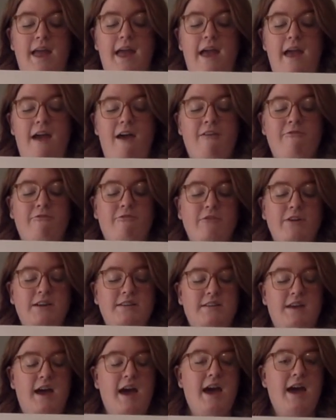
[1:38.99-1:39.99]
every
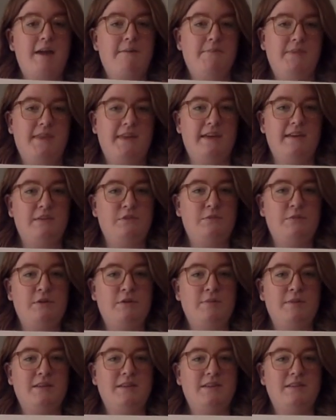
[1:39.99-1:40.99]
time the
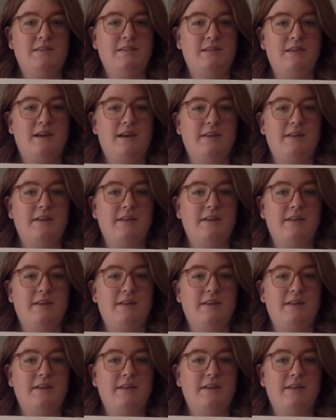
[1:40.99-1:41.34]
experiment is done.